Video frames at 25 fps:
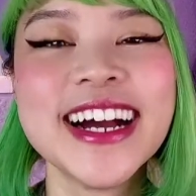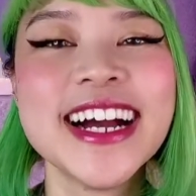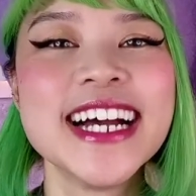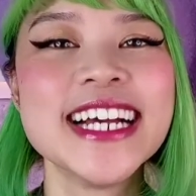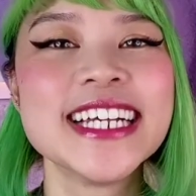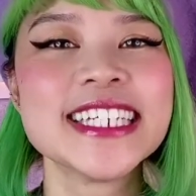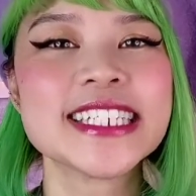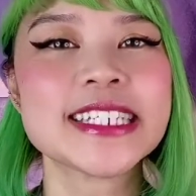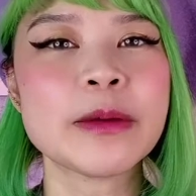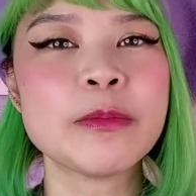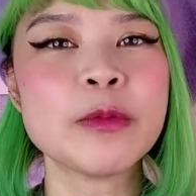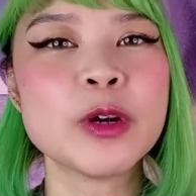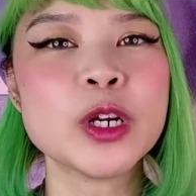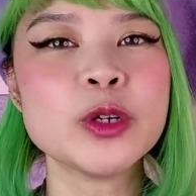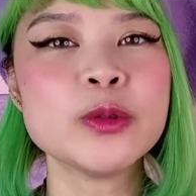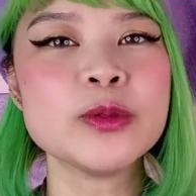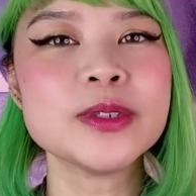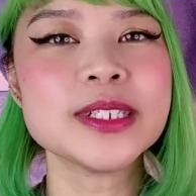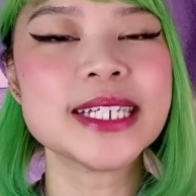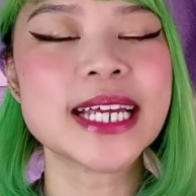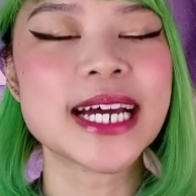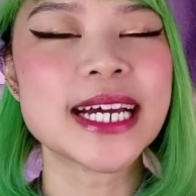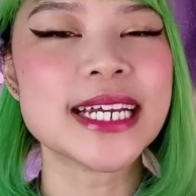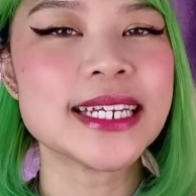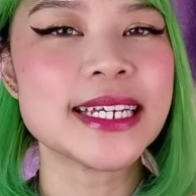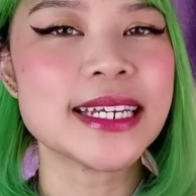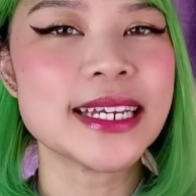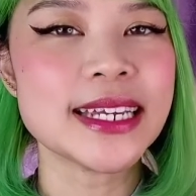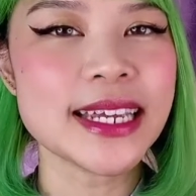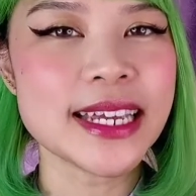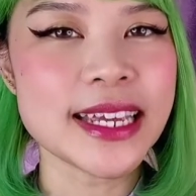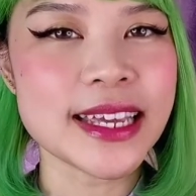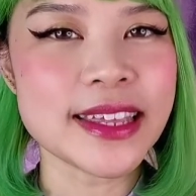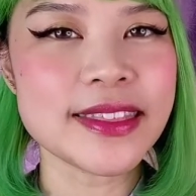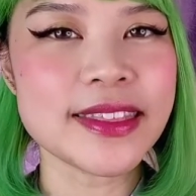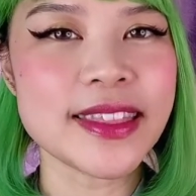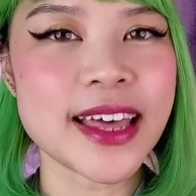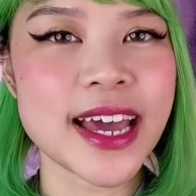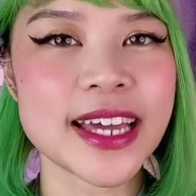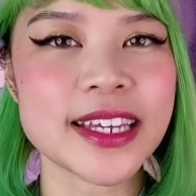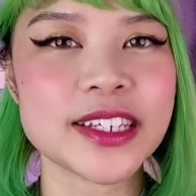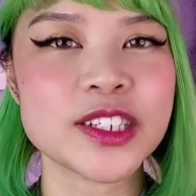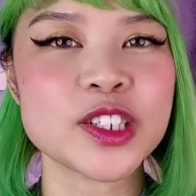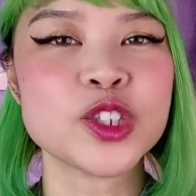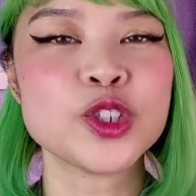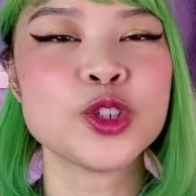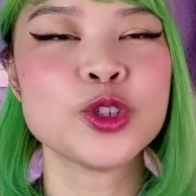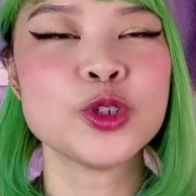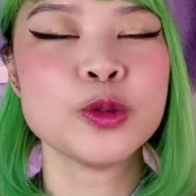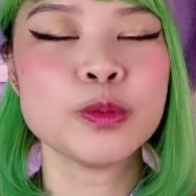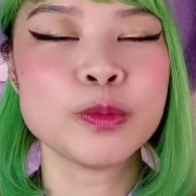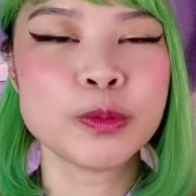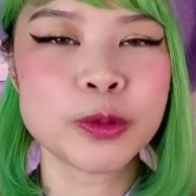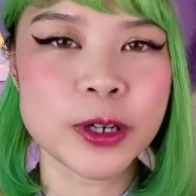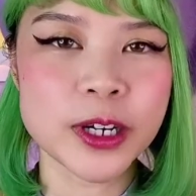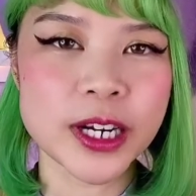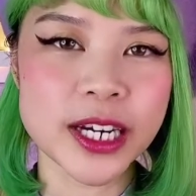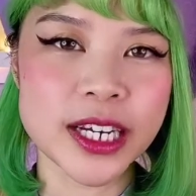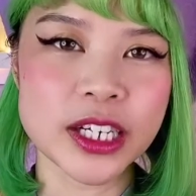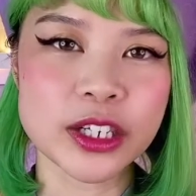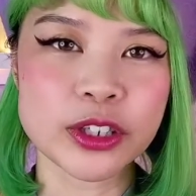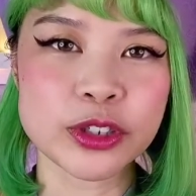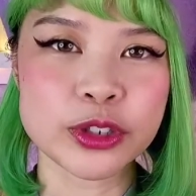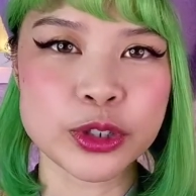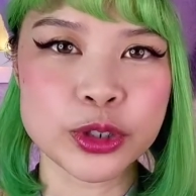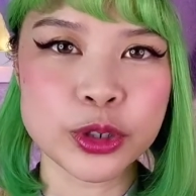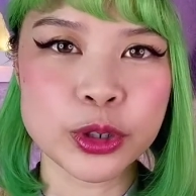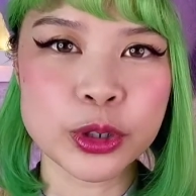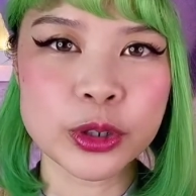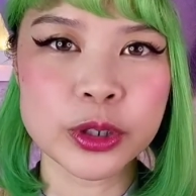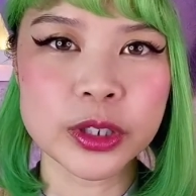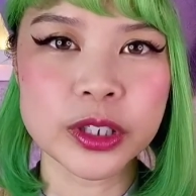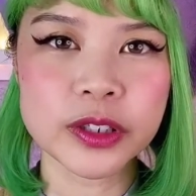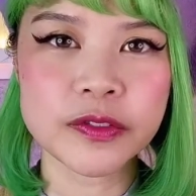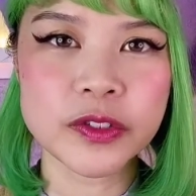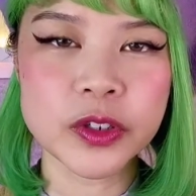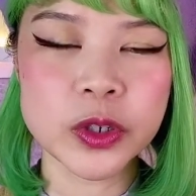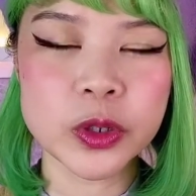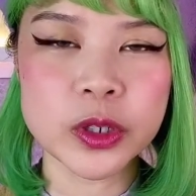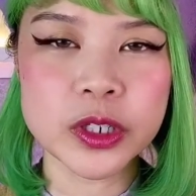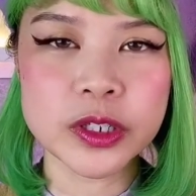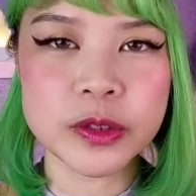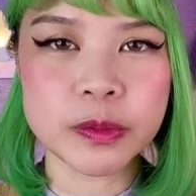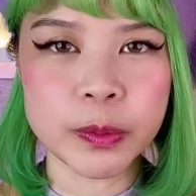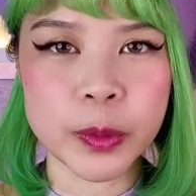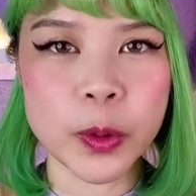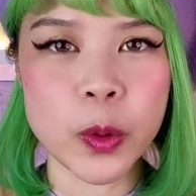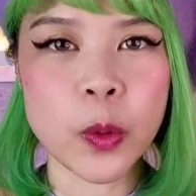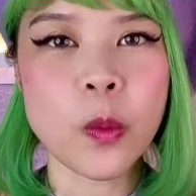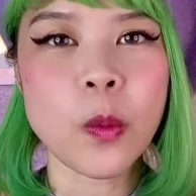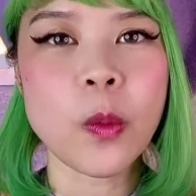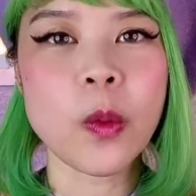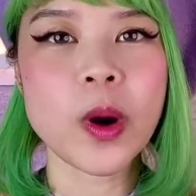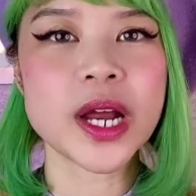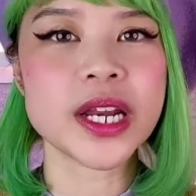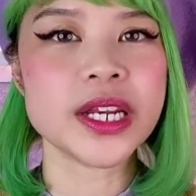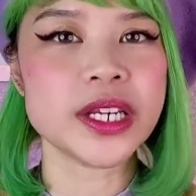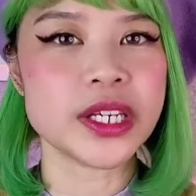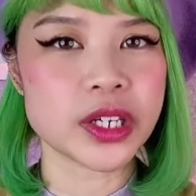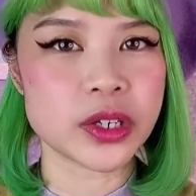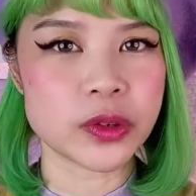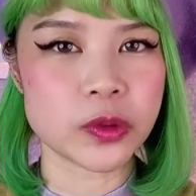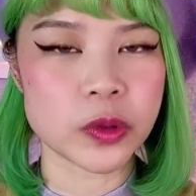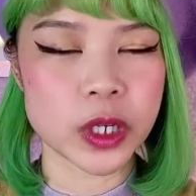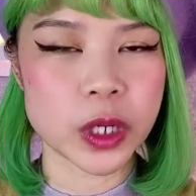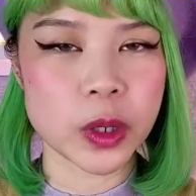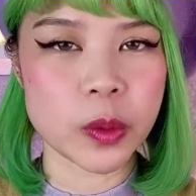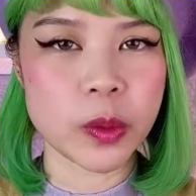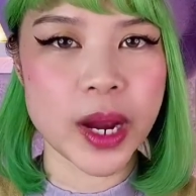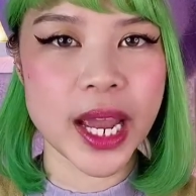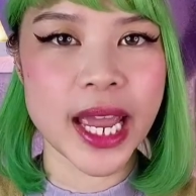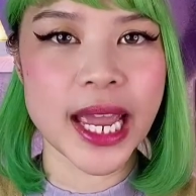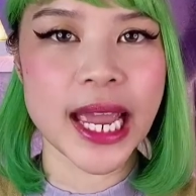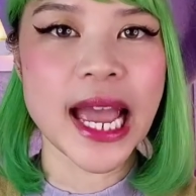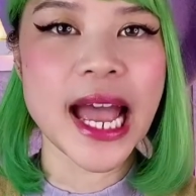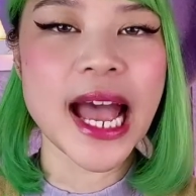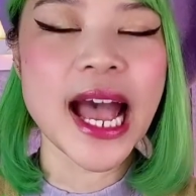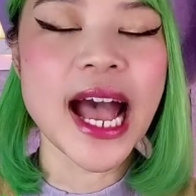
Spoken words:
someone who's not in that super inner circle of yours, but 1 degree away.